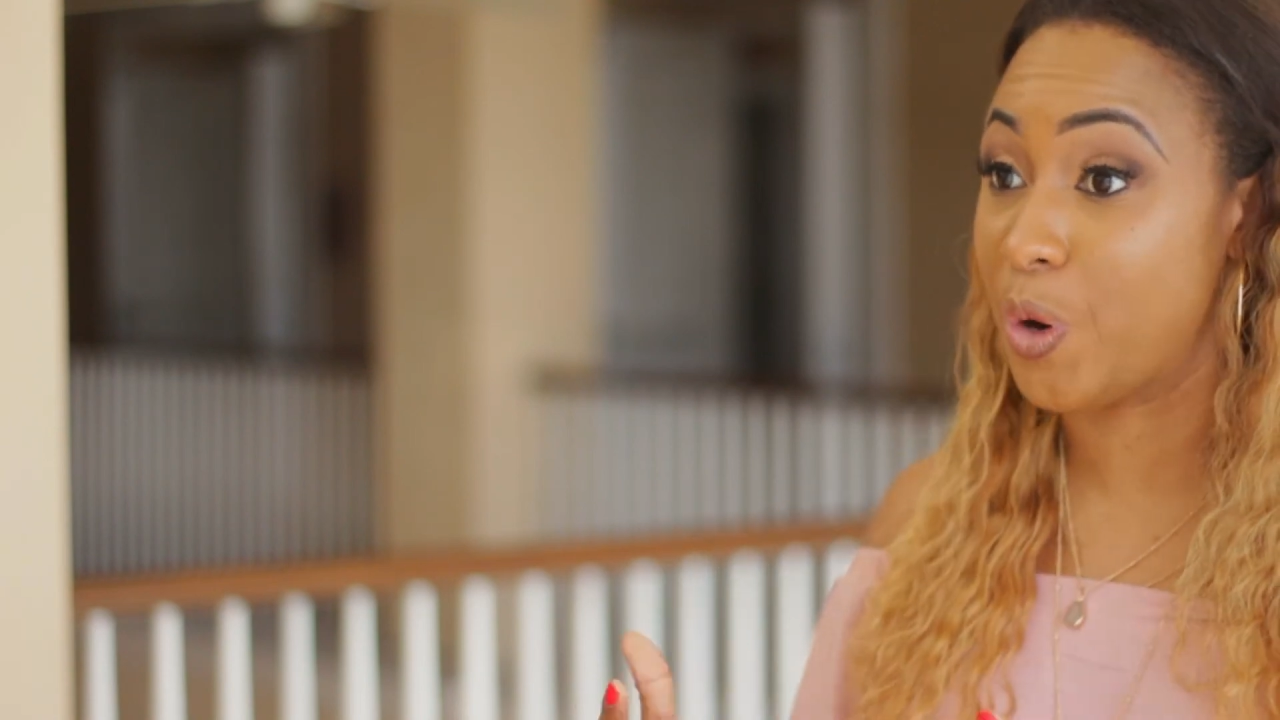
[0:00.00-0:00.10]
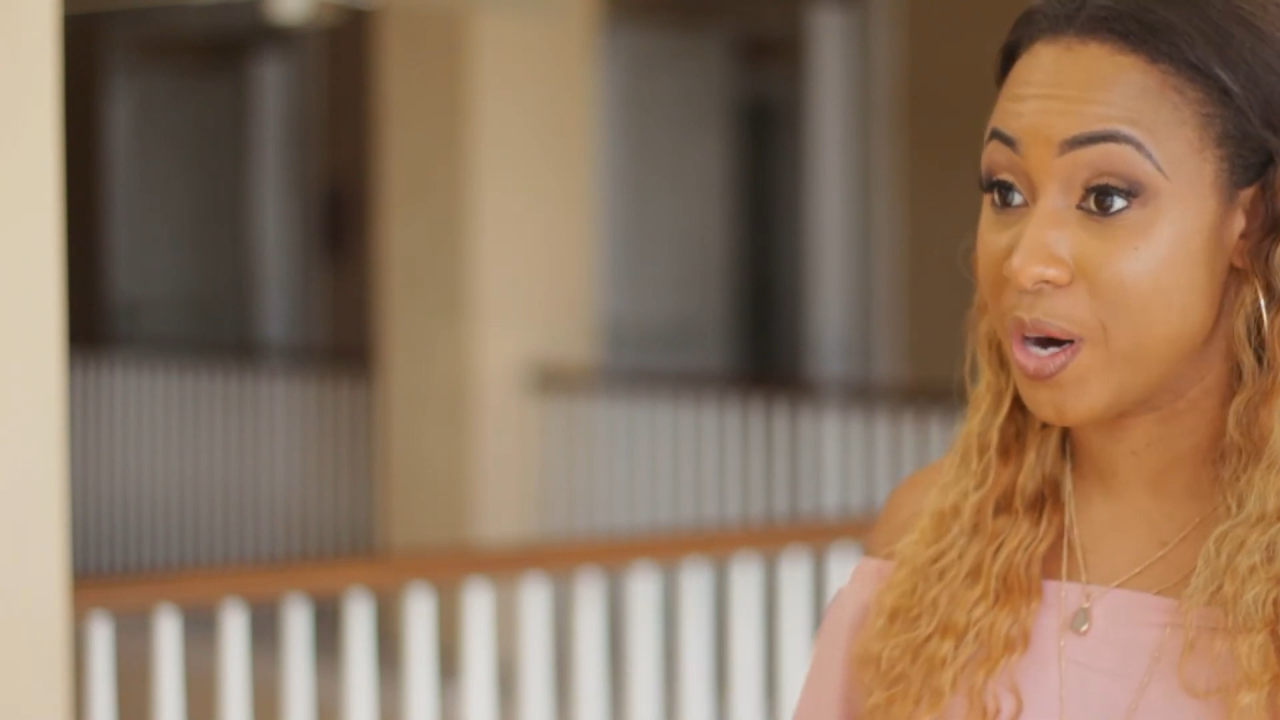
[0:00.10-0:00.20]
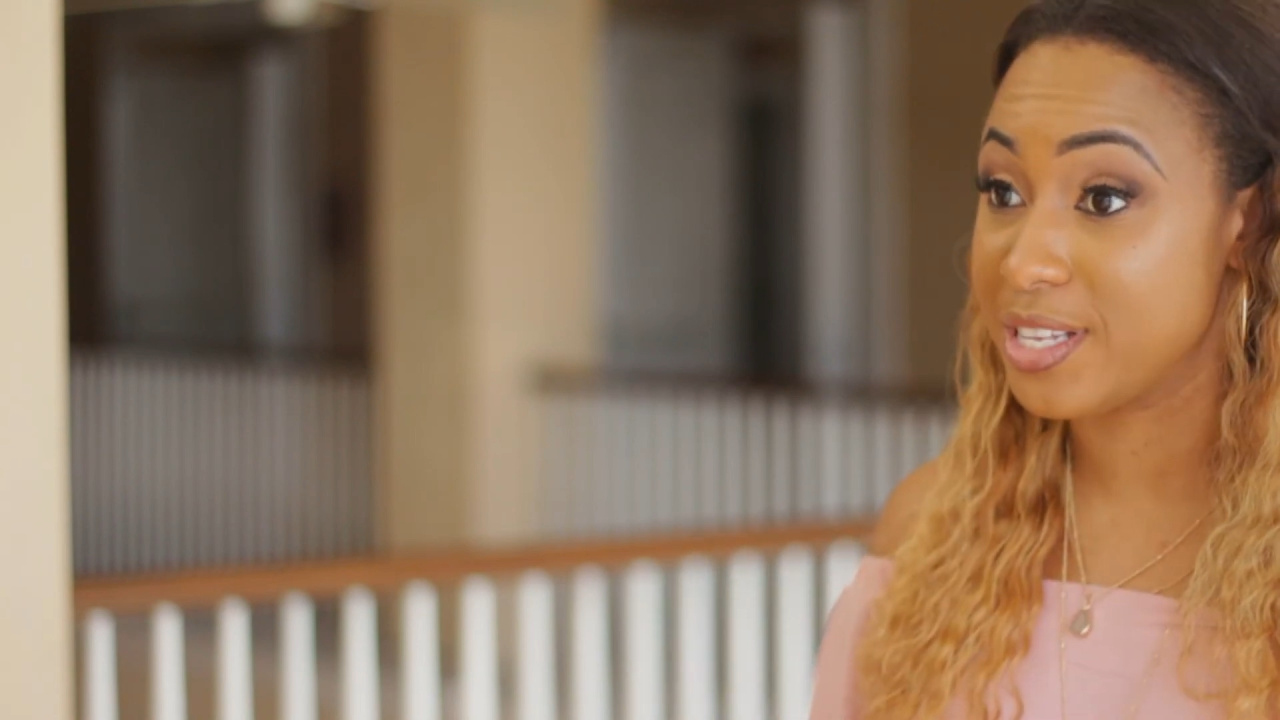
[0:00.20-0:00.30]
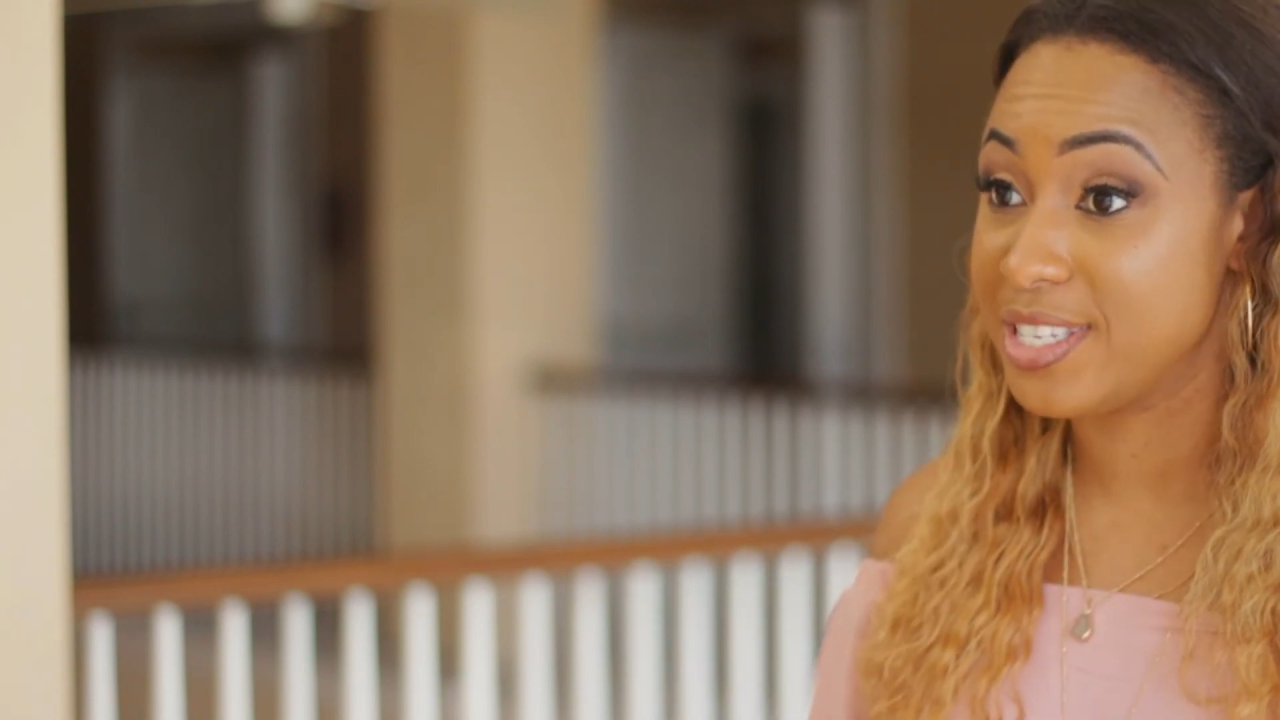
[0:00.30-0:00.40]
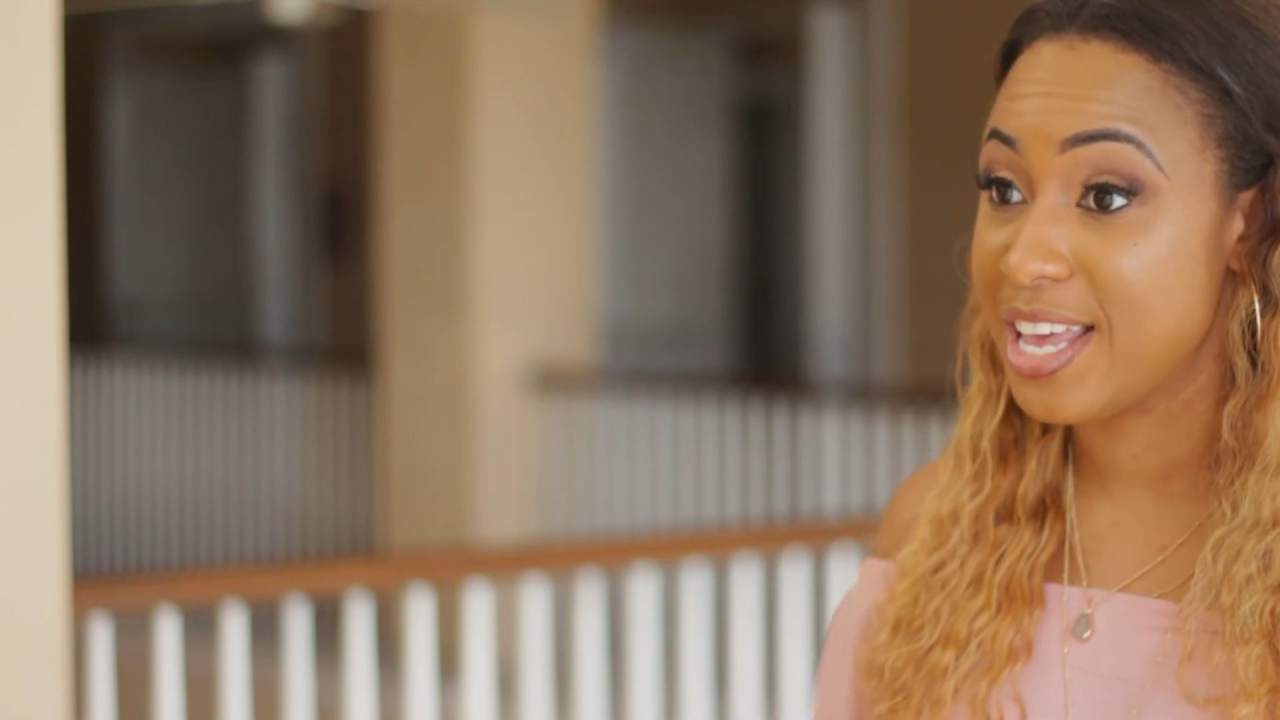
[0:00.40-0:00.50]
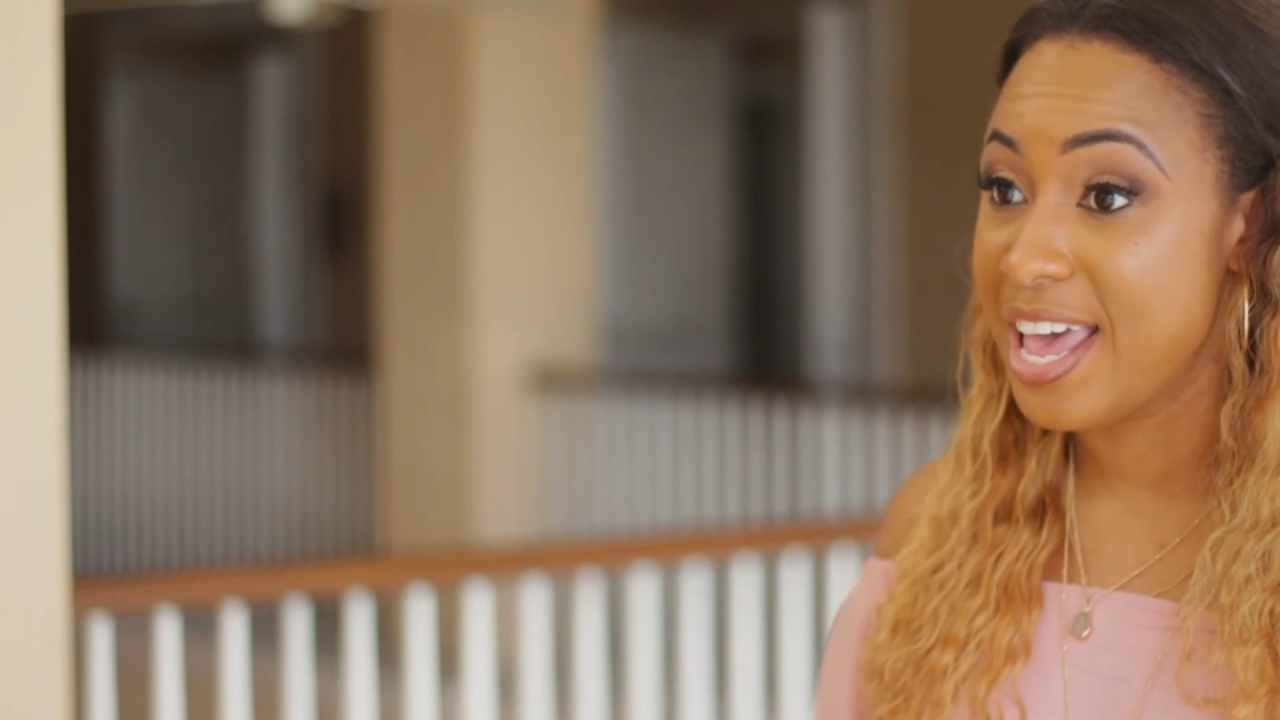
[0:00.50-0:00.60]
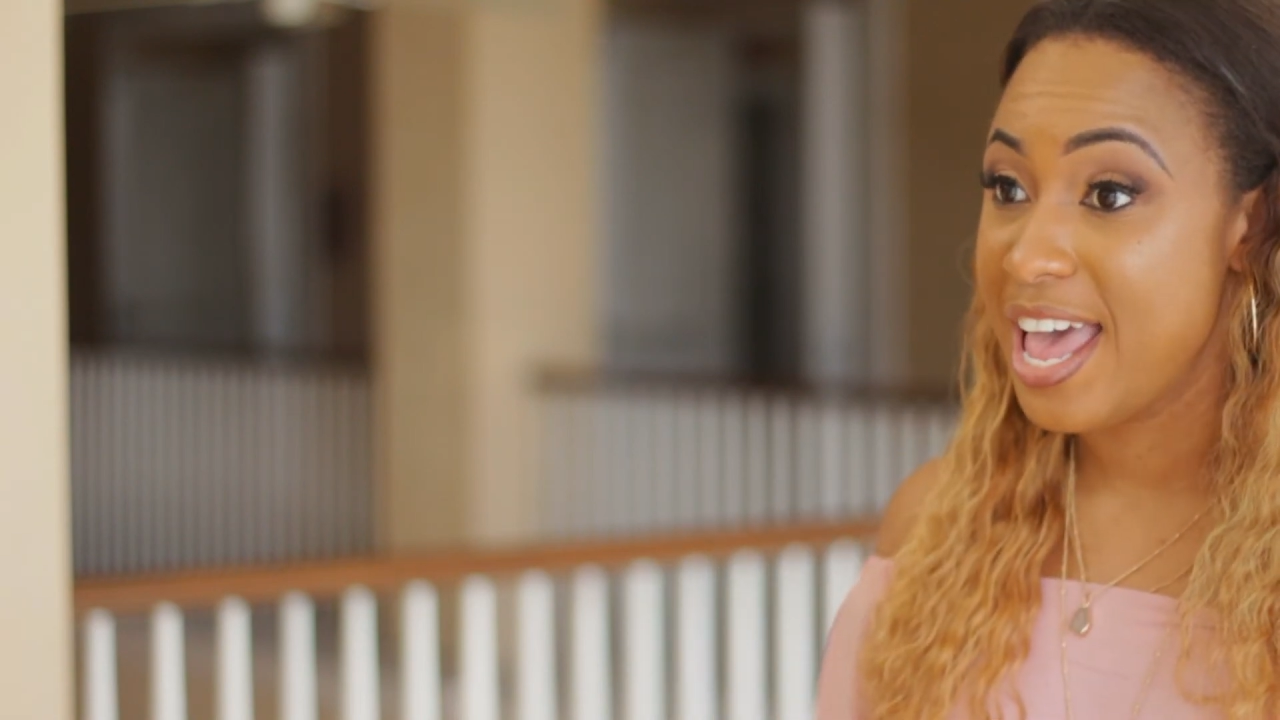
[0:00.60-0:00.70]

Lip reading: words.